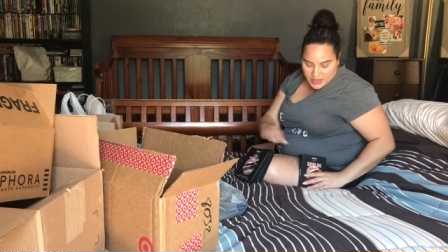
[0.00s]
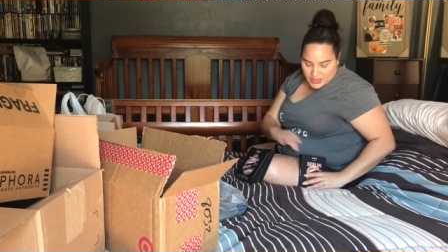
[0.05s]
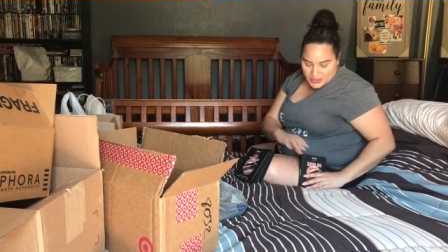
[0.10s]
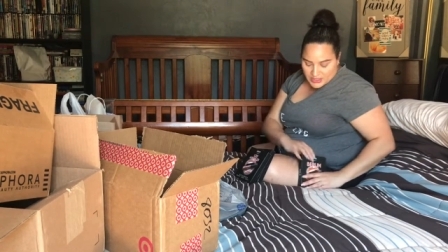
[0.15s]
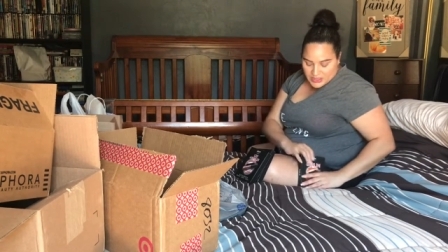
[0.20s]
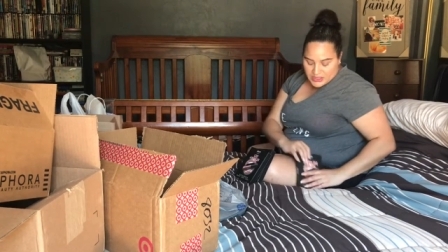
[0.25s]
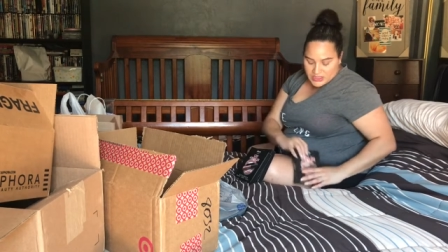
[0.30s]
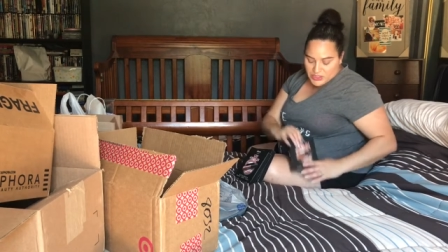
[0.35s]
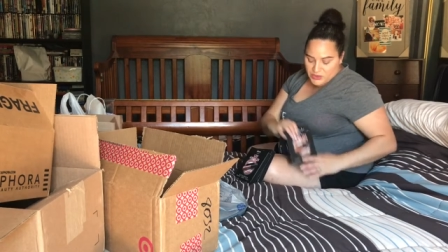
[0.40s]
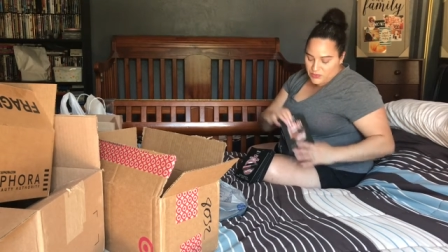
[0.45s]
And
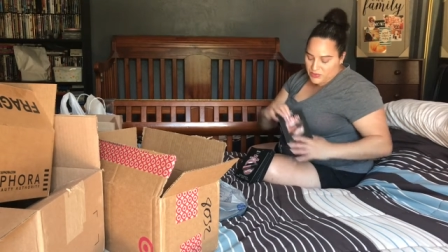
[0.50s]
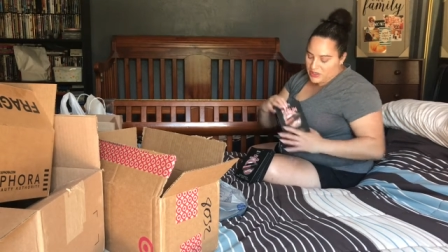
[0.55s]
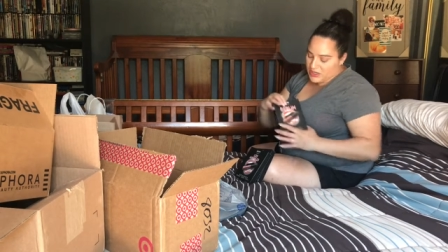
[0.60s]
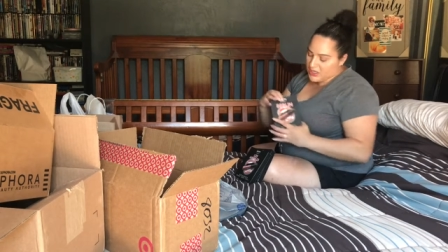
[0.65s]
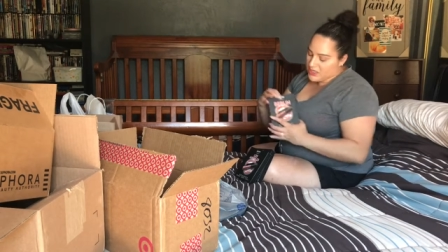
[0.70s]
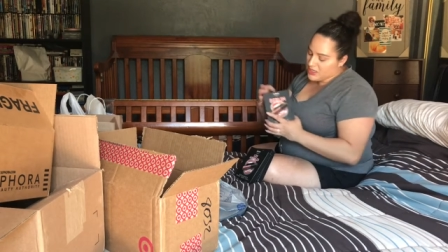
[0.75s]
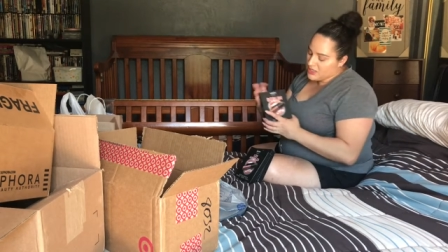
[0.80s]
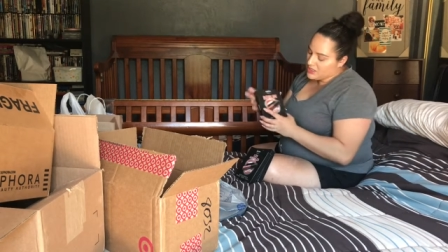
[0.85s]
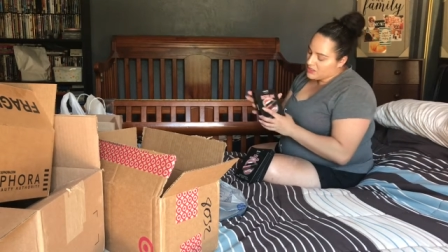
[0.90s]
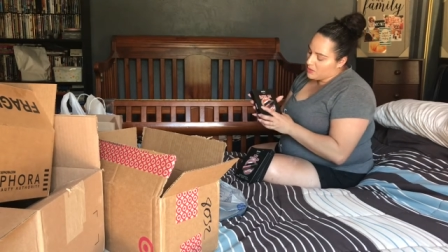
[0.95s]
then this one
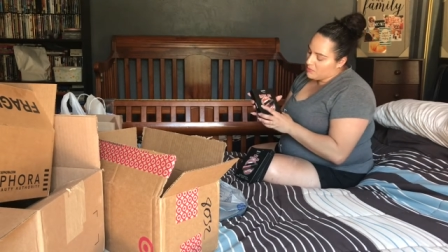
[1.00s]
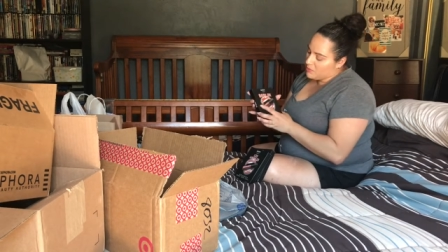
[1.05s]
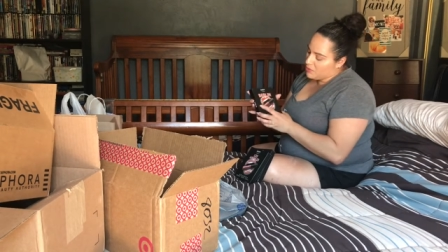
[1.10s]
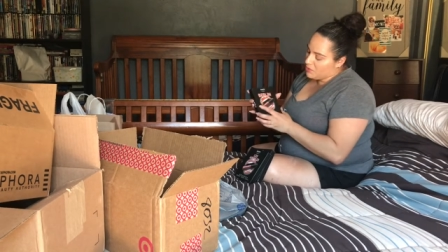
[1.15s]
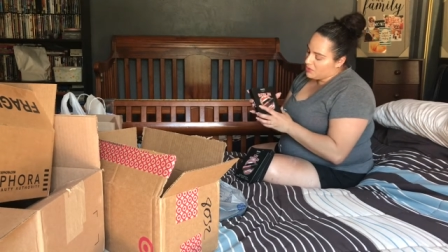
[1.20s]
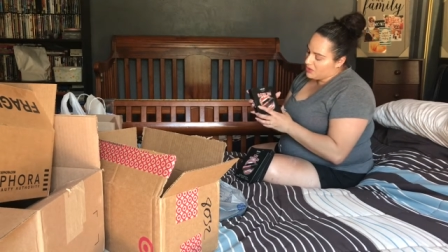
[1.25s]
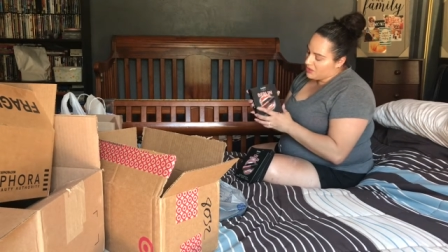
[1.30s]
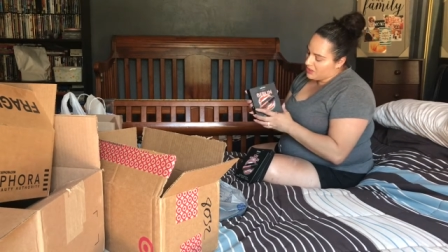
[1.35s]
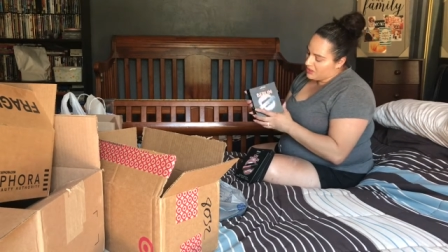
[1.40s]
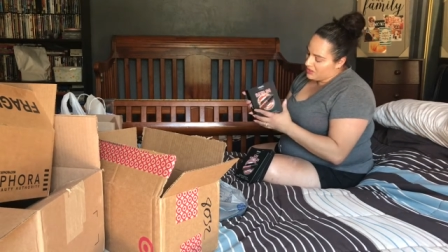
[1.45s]
is
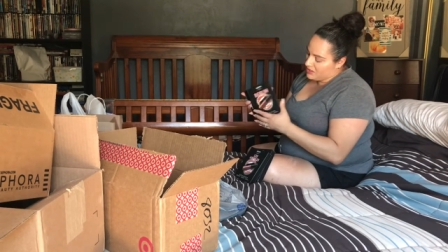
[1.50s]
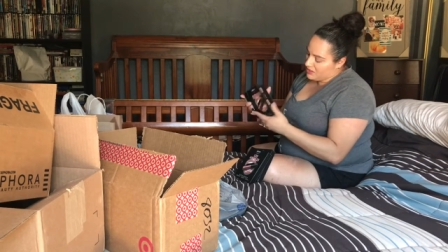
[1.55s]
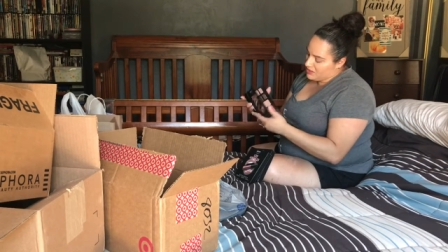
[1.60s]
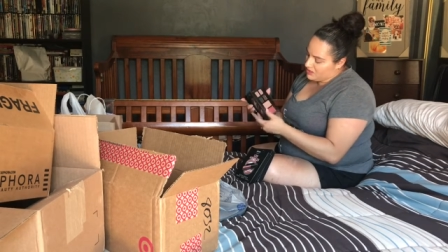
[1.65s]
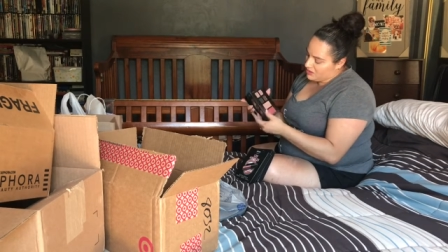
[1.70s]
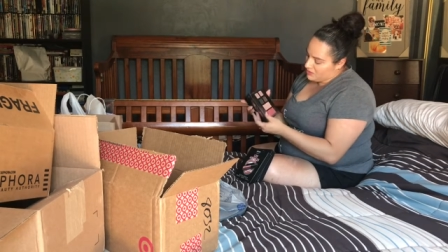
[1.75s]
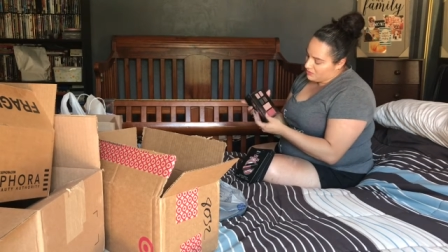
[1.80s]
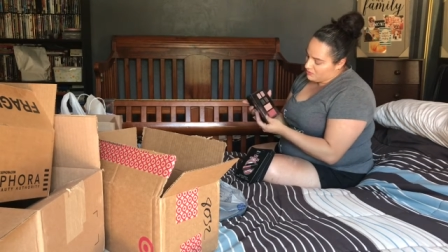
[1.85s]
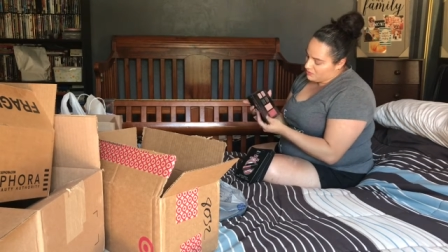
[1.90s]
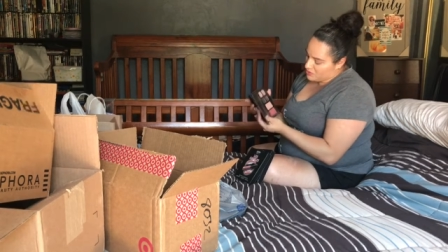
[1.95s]
Berlin,
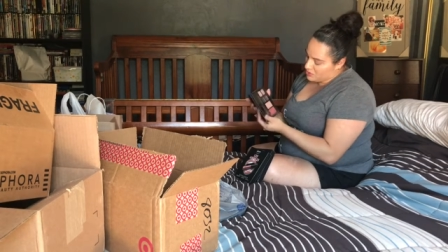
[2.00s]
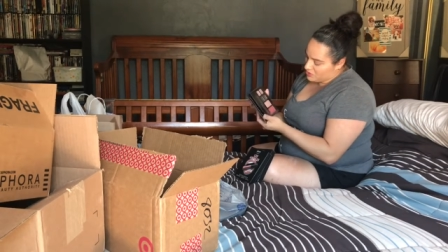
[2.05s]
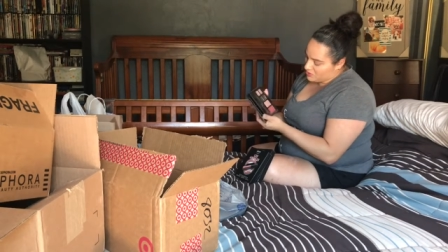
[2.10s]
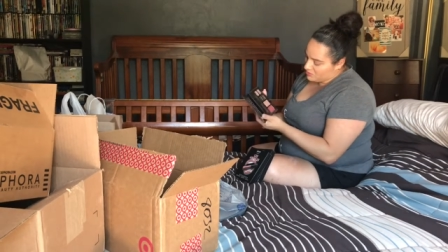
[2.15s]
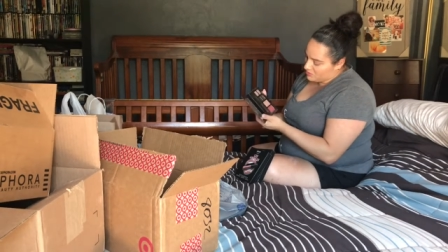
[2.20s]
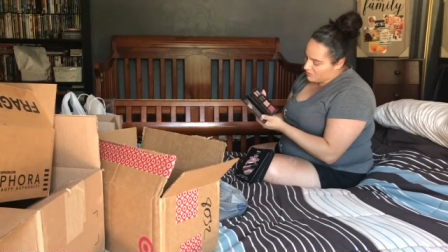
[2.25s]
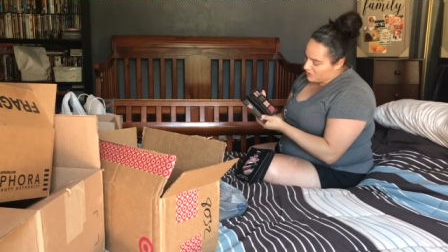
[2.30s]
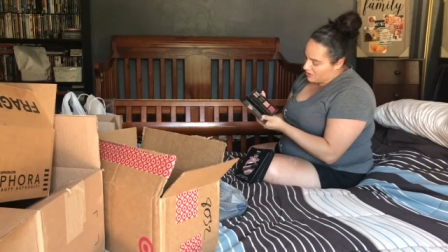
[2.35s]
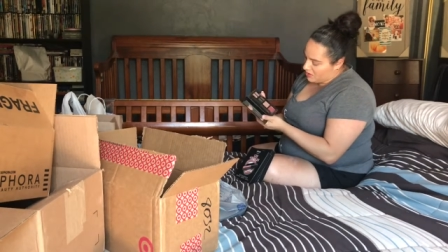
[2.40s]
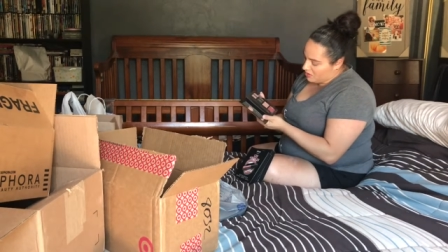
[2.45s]
which is
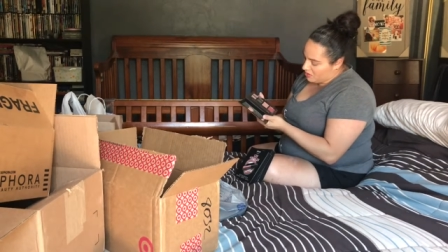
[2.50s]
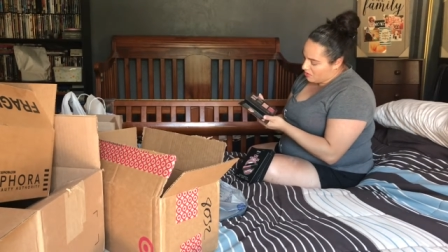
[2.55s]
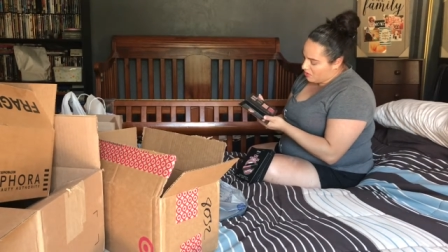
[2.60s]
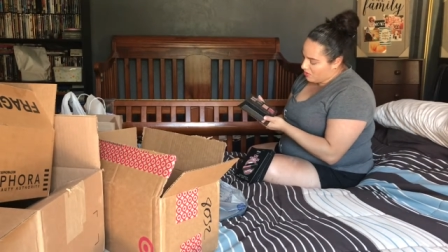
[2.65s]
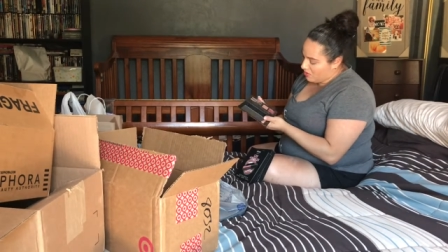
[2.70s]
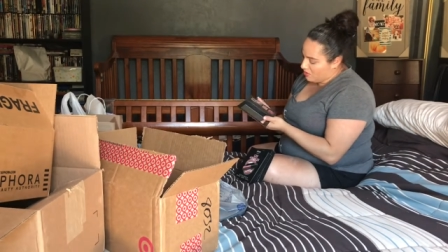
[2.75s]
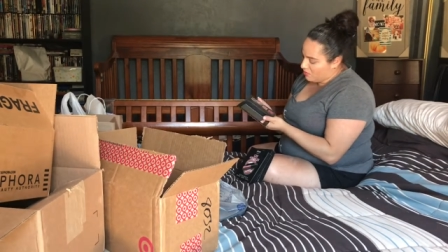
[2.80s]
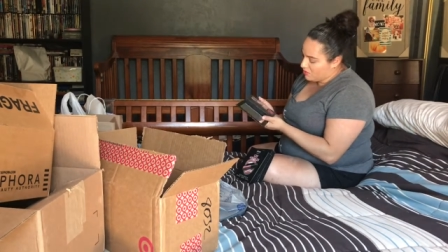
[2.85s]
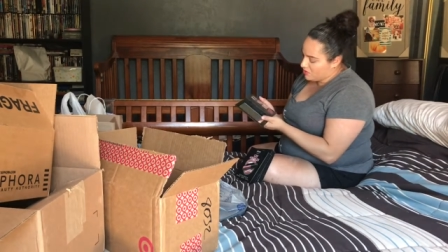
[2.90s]
oh,